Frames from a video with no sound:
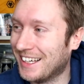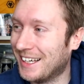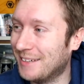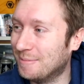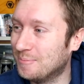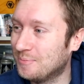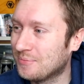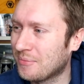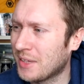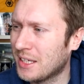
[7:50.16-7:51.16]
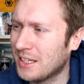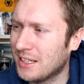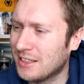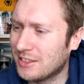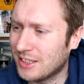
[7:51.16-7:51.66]
I did.
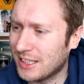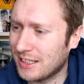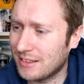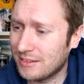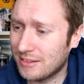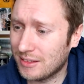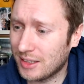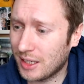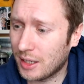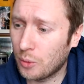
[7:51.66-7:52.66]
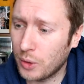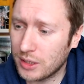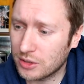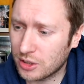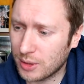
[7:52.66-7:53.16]
So then, a
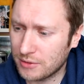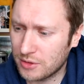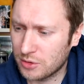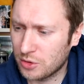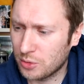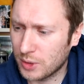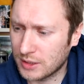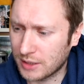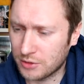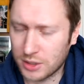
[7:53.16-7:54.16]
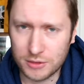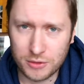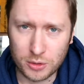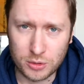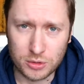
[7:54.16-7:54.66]
week or so after, 2 weeks after, I had a
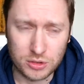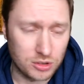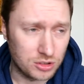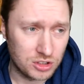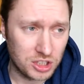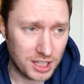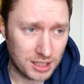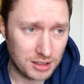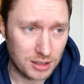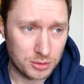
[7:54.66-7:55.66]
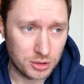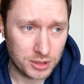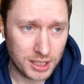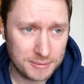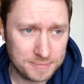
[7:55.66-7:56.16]
phone call to just check that I was
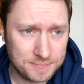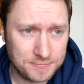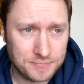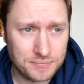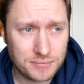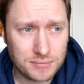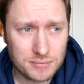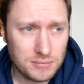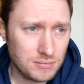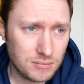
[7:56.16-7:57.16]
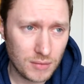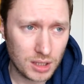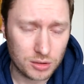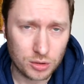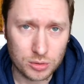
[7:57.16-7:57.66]
okay.
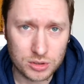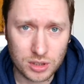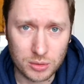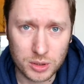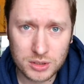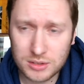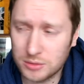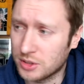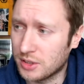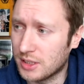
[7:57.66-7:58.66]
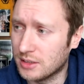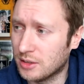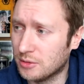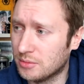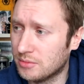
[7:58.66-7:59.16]
And of course I was. There was
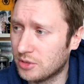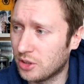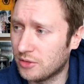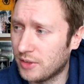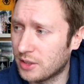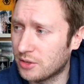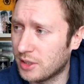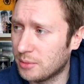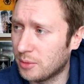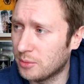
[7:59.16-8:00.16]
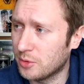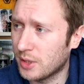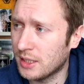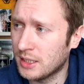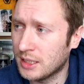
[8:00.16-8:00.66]
nothing, no side effects or any problems
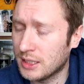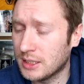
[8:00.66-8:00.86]
with that.